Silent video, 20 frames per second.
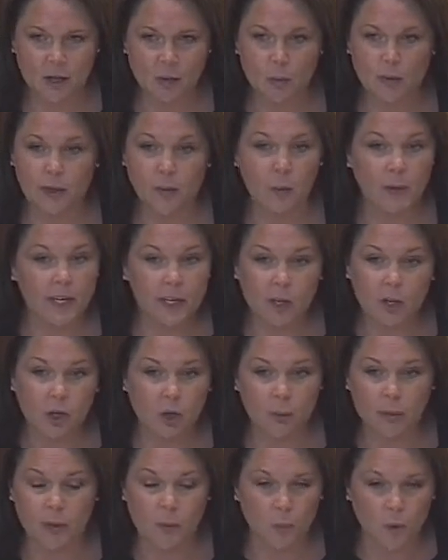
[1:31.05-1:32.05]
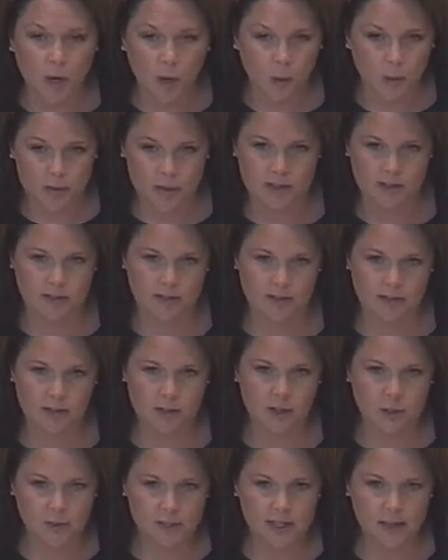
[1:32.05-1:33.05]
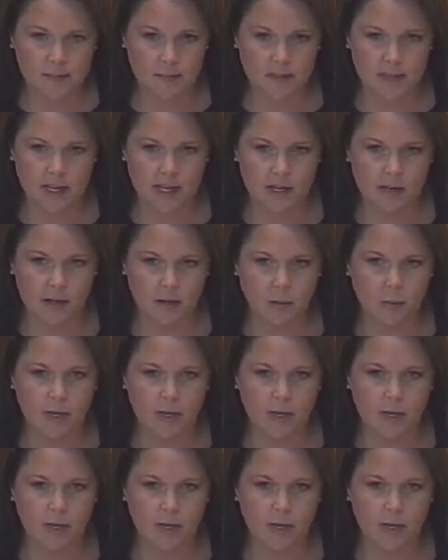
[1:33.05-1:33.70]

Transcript: we will or we won't do something.